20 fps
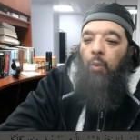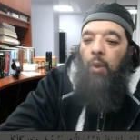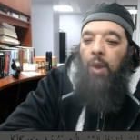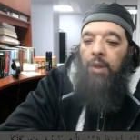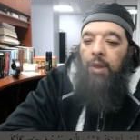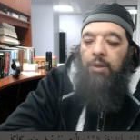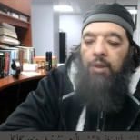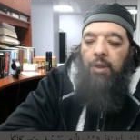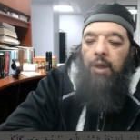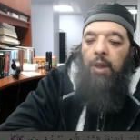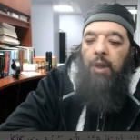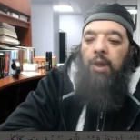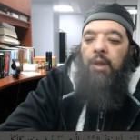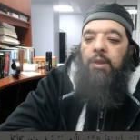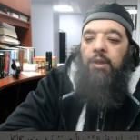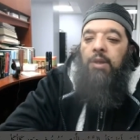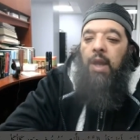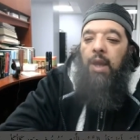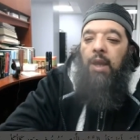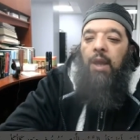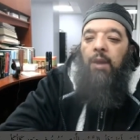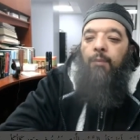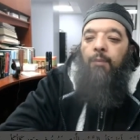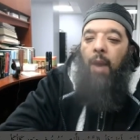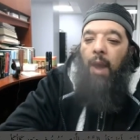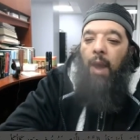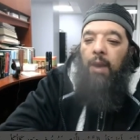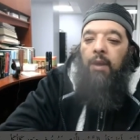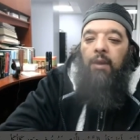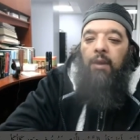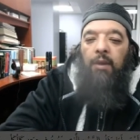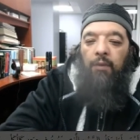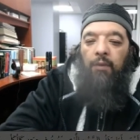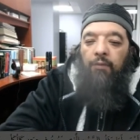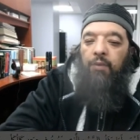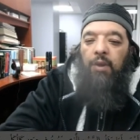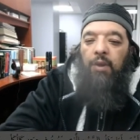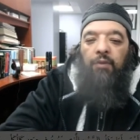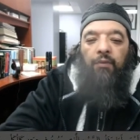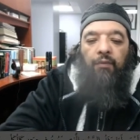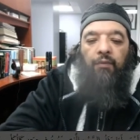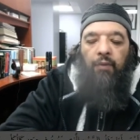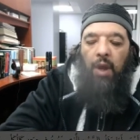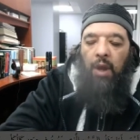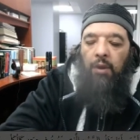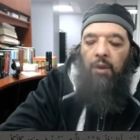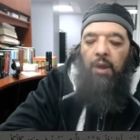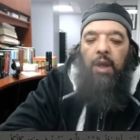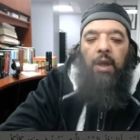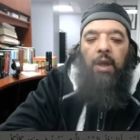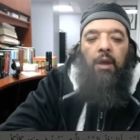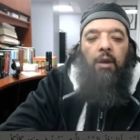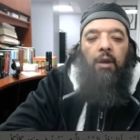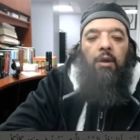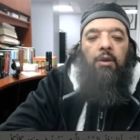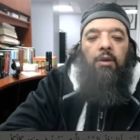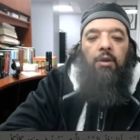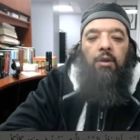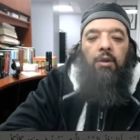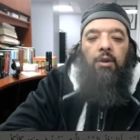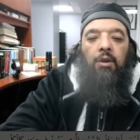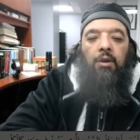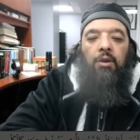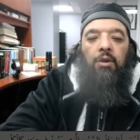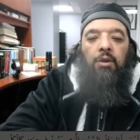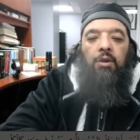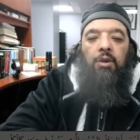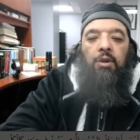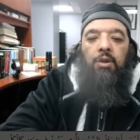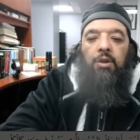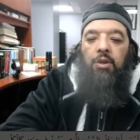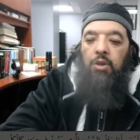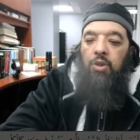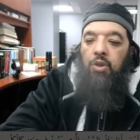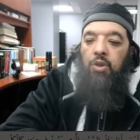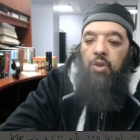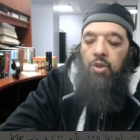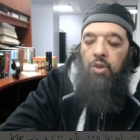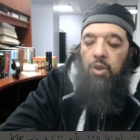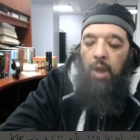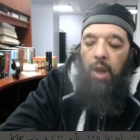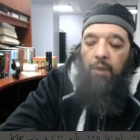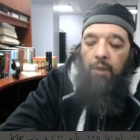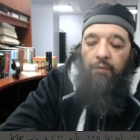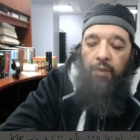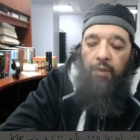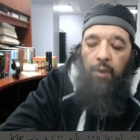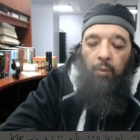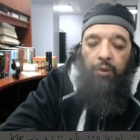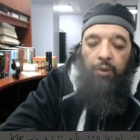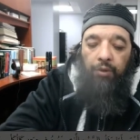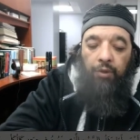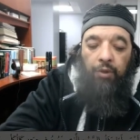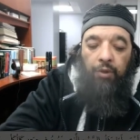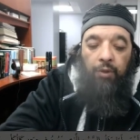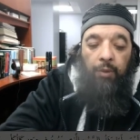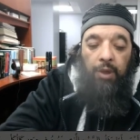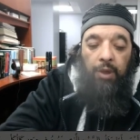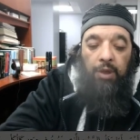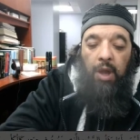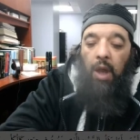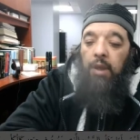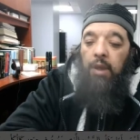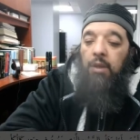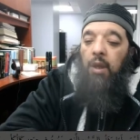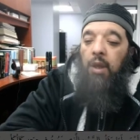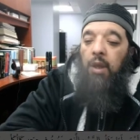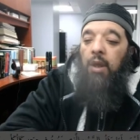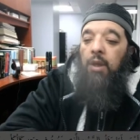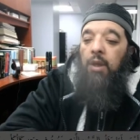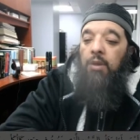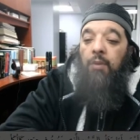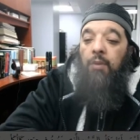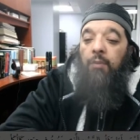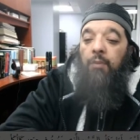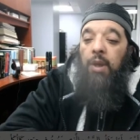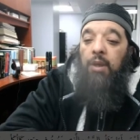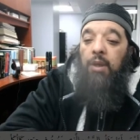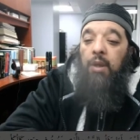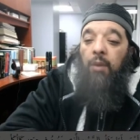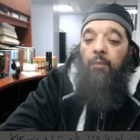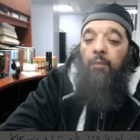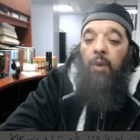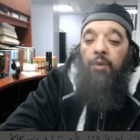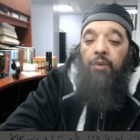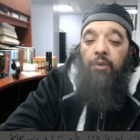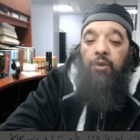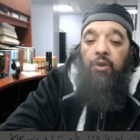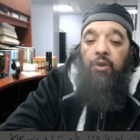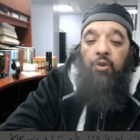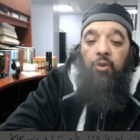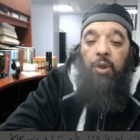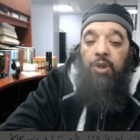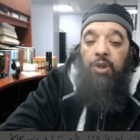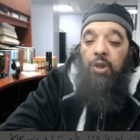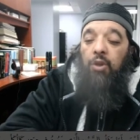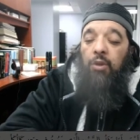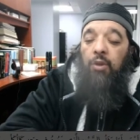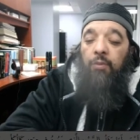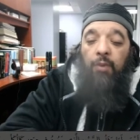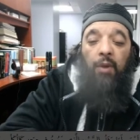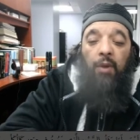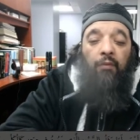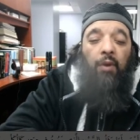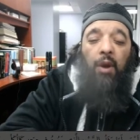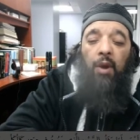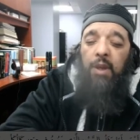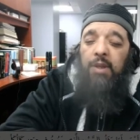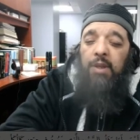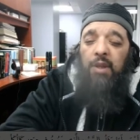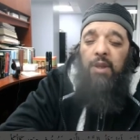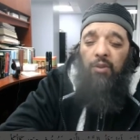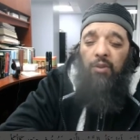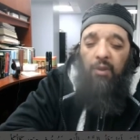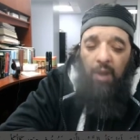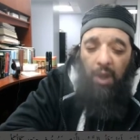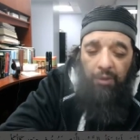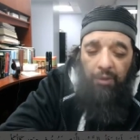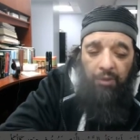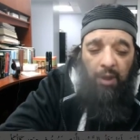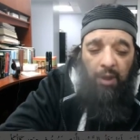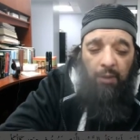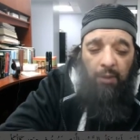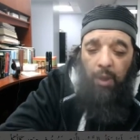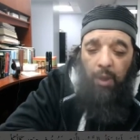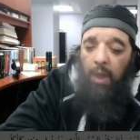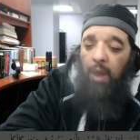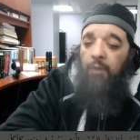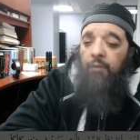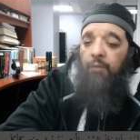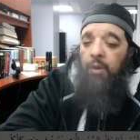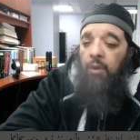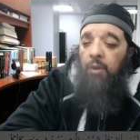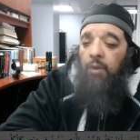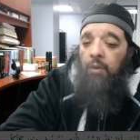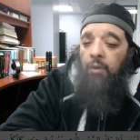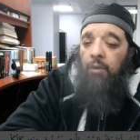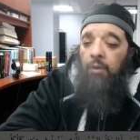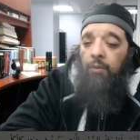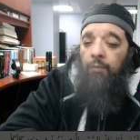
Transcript: you what? Taking back a gift is very, if it was to be done, depending upon the situation, could be a very disgusting behavior,